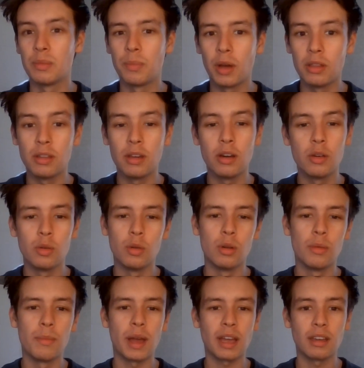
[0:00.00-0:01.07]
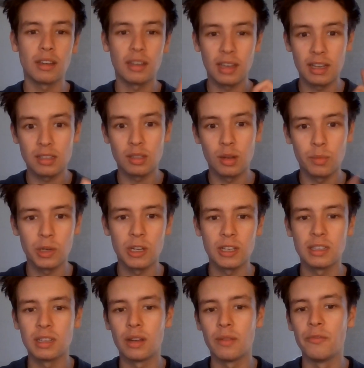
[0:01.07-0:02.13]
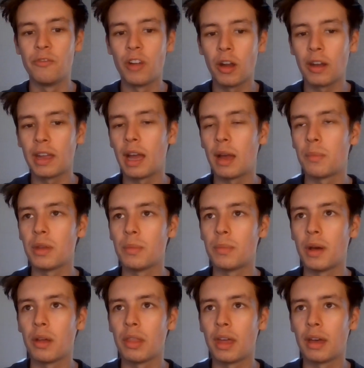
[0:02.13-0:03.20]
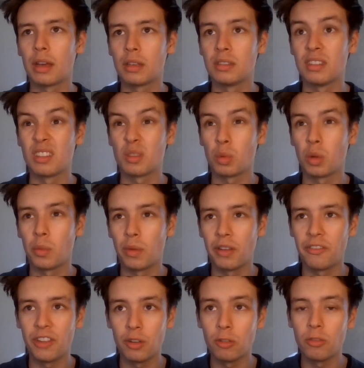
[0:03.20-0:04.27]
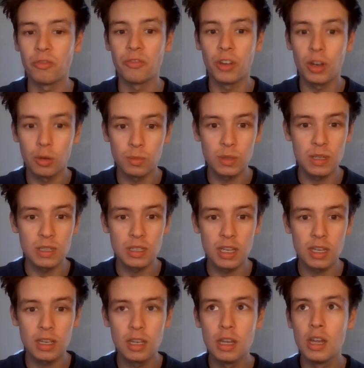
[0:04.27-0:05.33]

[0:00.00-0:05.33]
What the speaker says: But no, Mank gets nominated. I'm very happy about that because that's one of my favorite films this year.